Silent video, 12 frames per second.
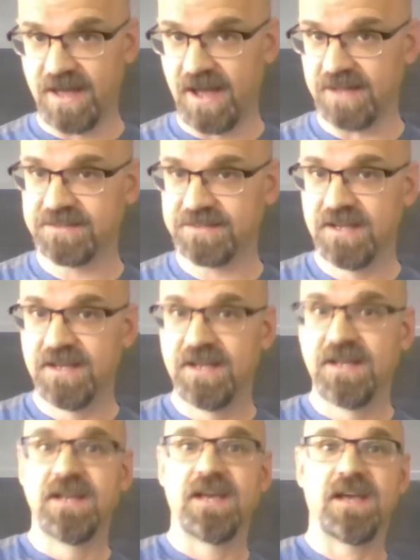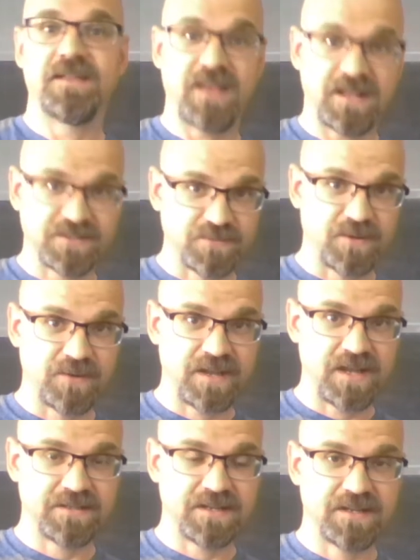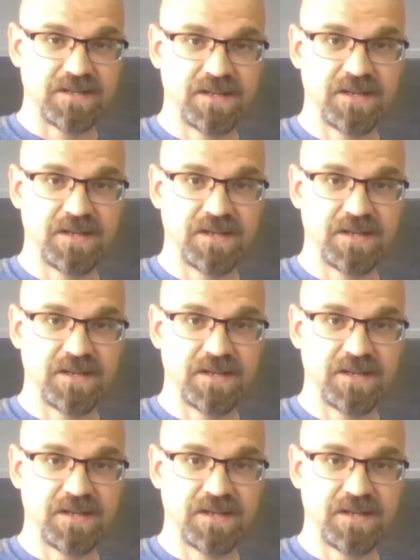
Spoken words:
that, and that's where we ended.